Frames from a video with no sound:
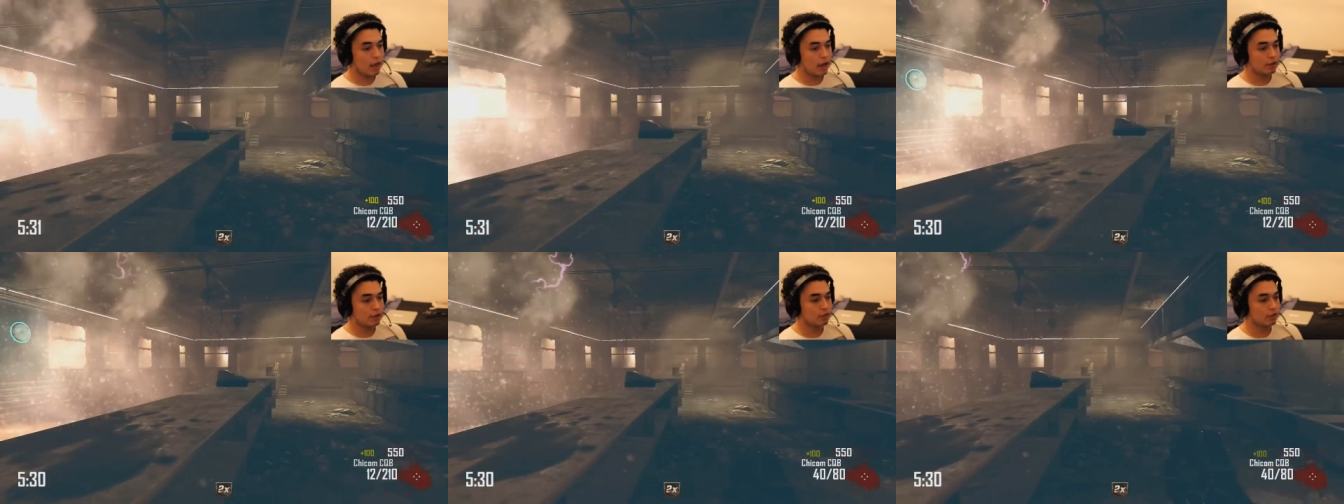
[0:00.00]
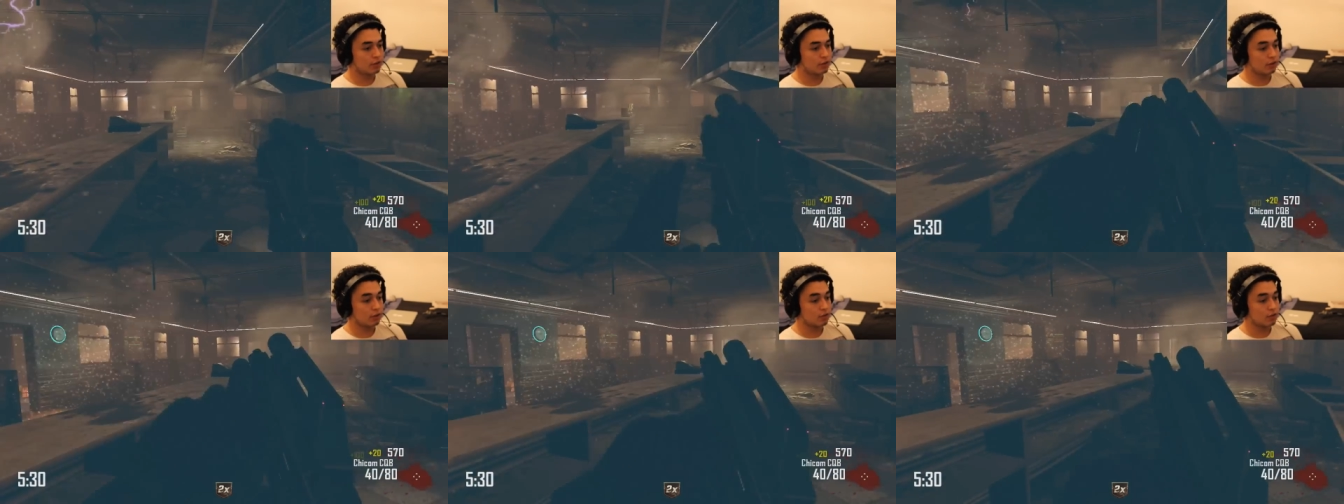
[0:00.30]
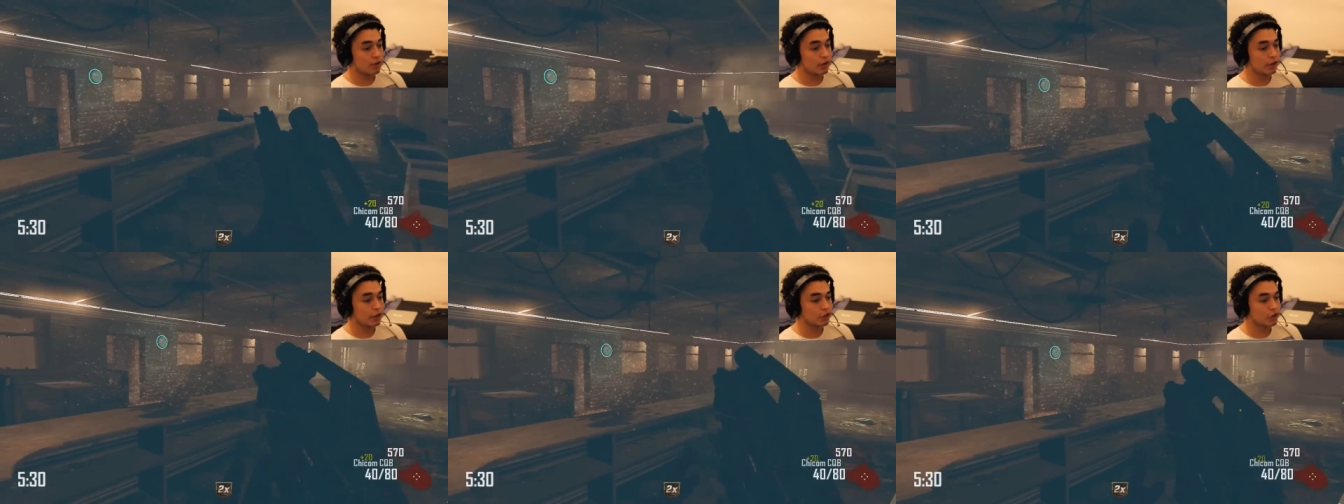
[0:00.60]
as you seem
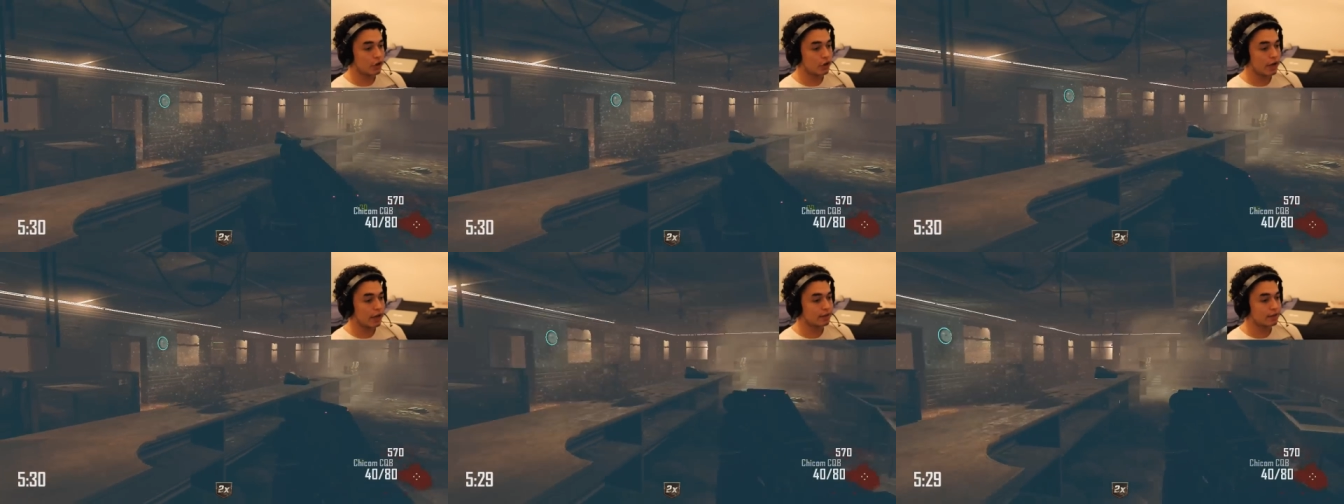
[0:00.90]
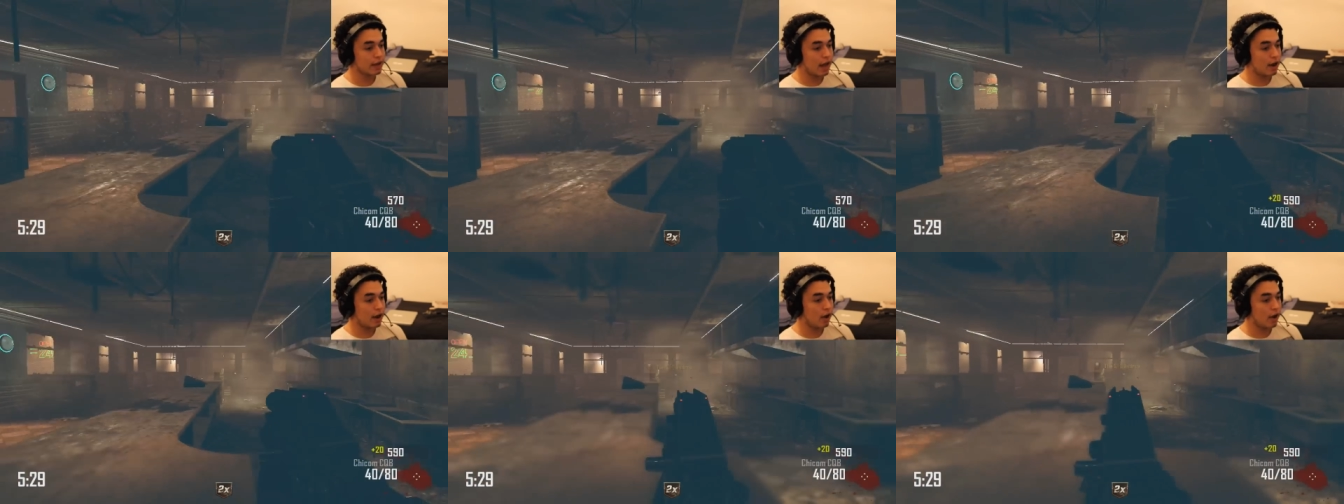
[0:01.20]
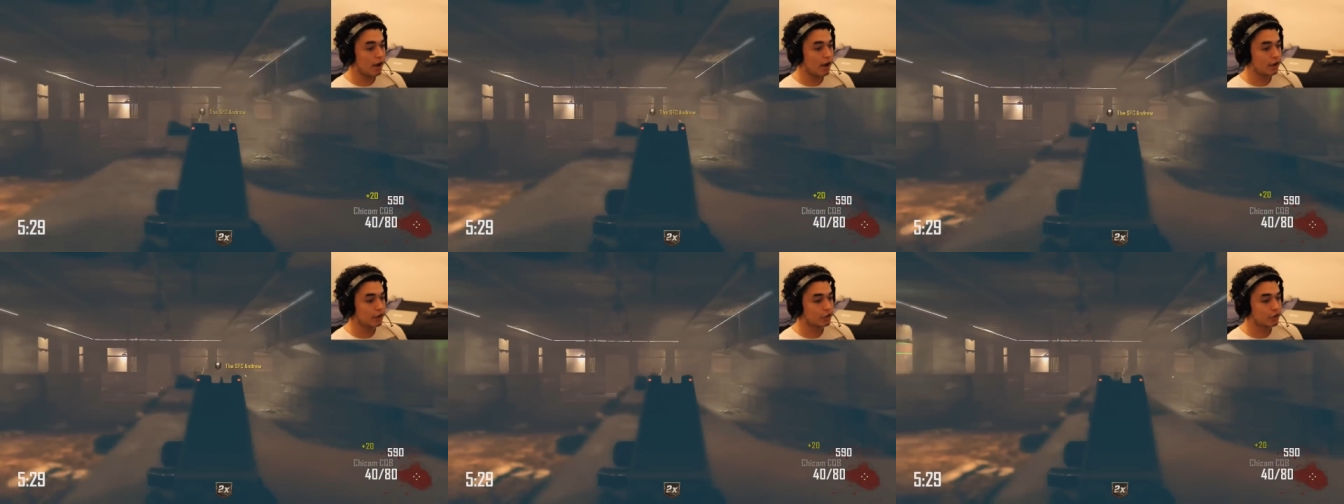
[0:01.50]
to really enjoy it, and
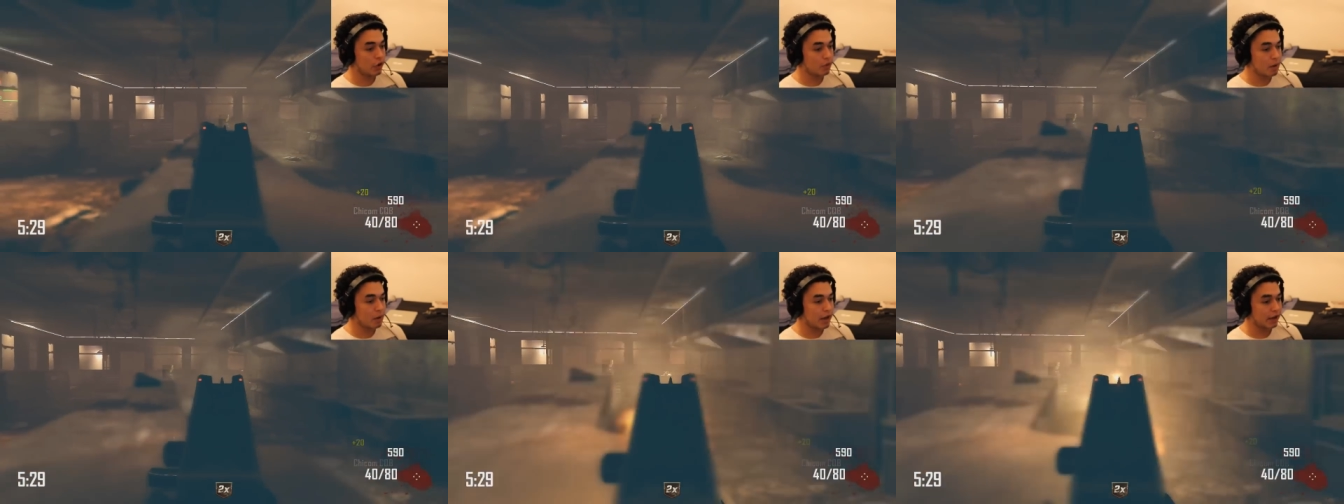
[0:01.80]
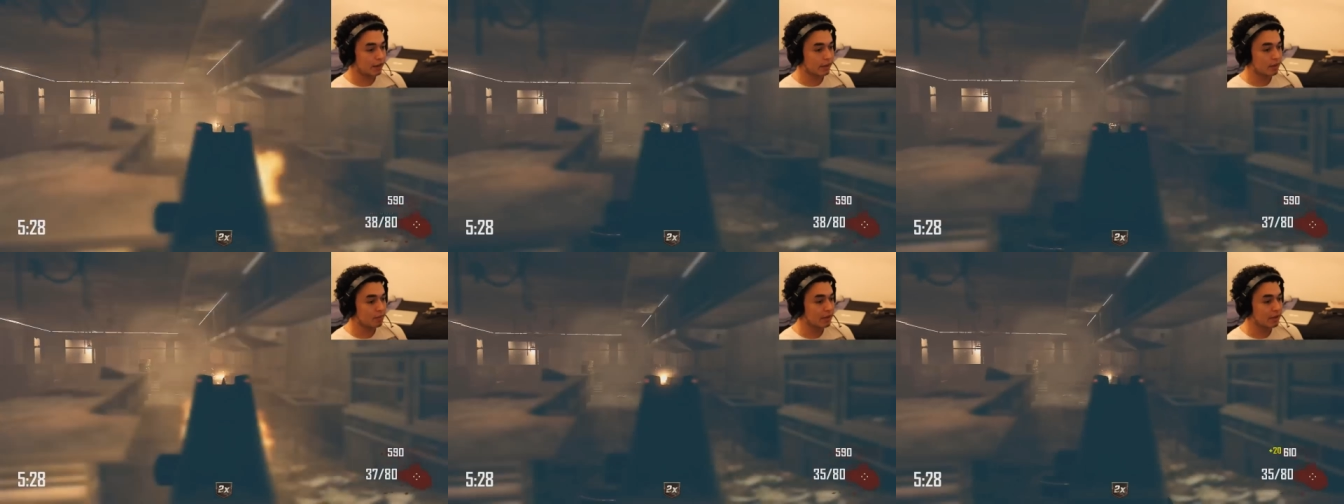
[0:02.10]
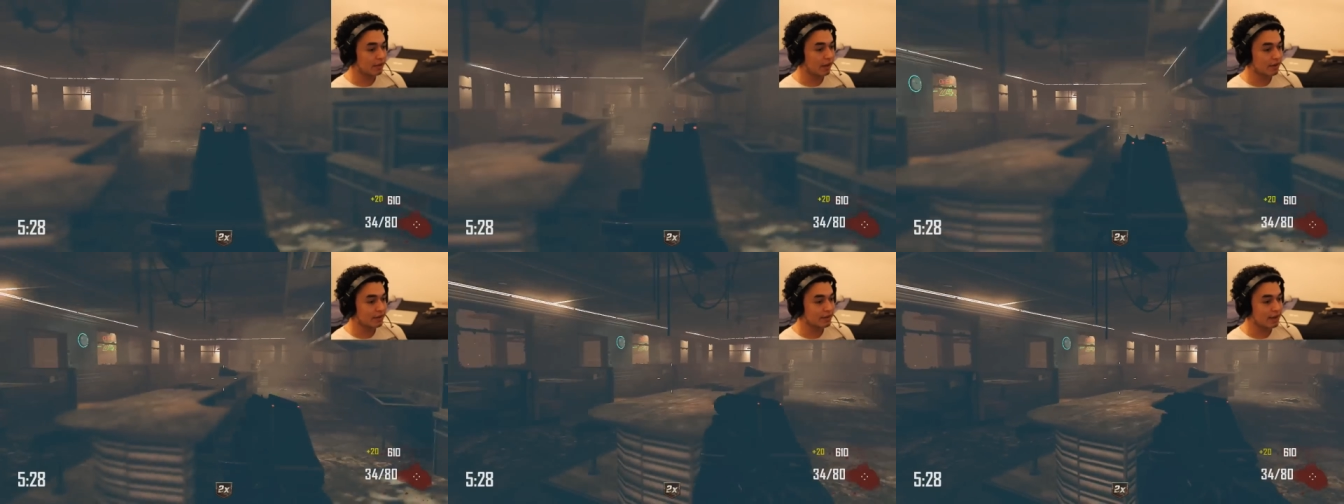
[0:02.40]
I enjoy making them.
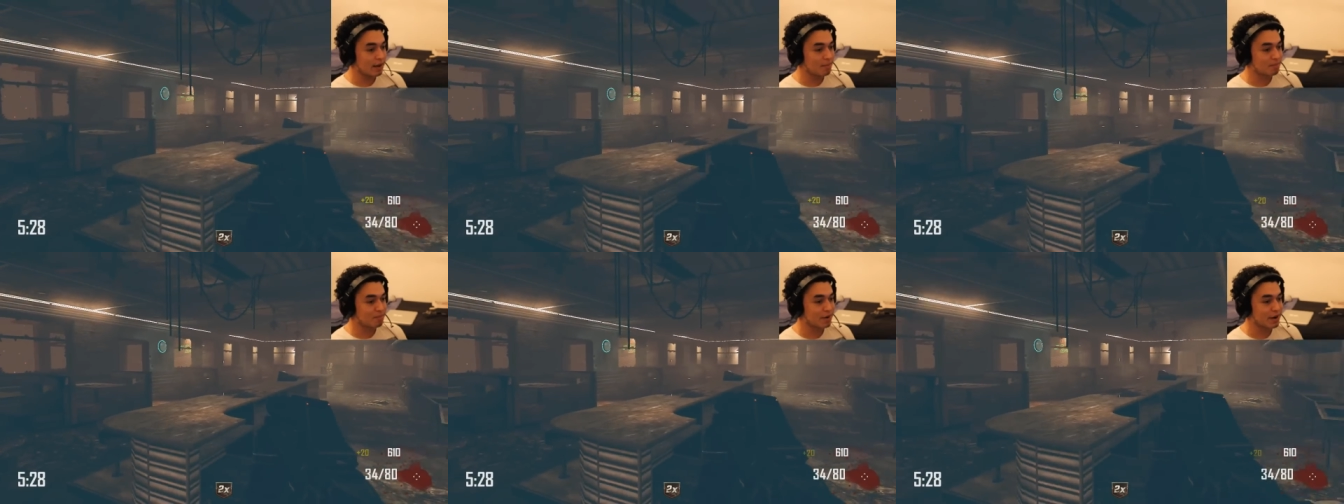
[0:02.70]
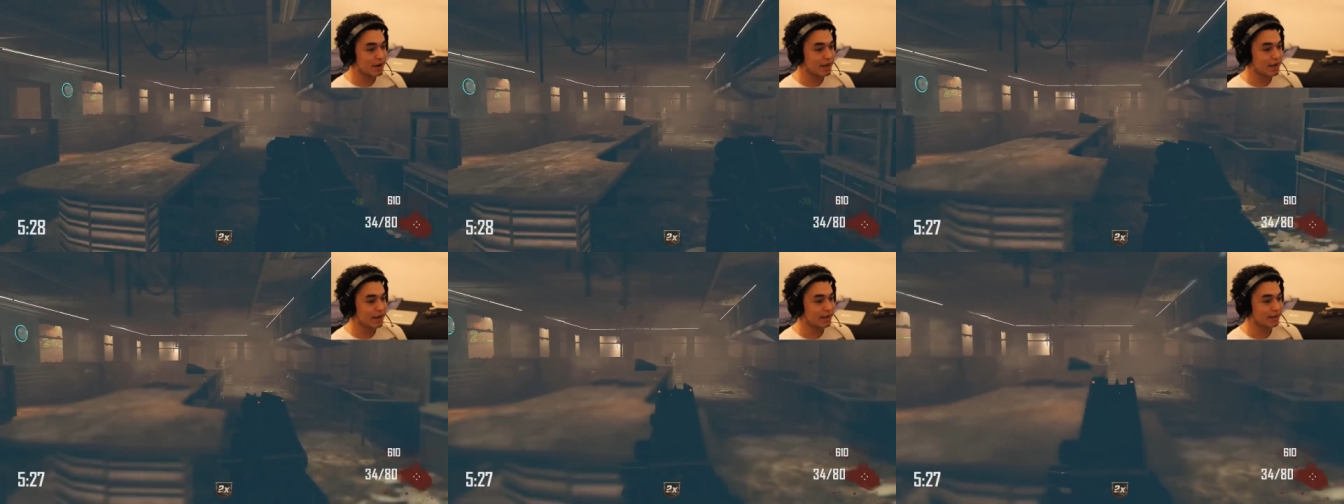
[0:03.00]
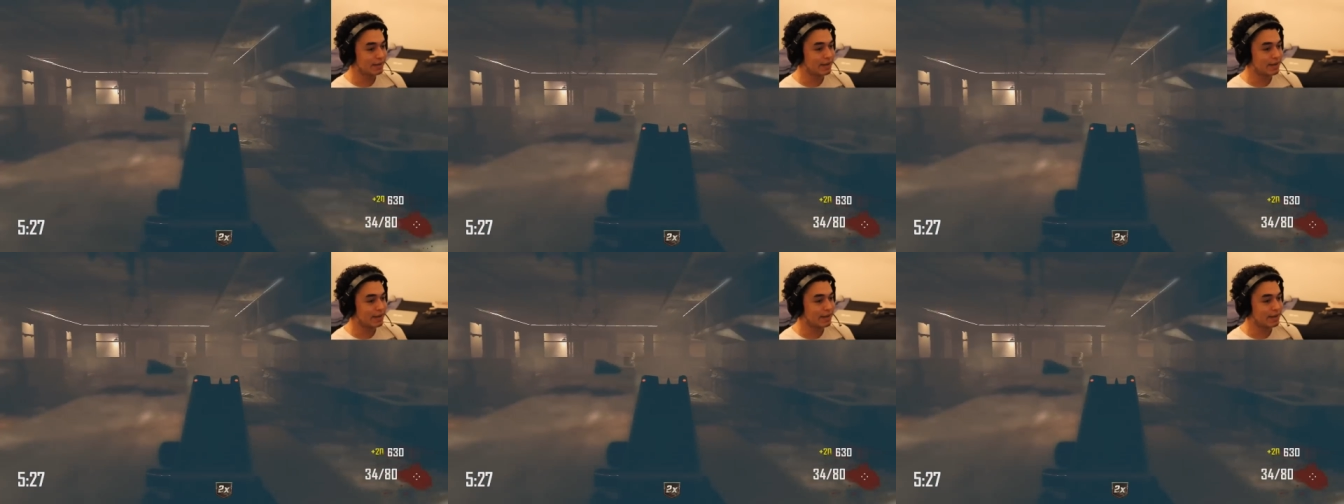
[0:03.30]
It does get pretty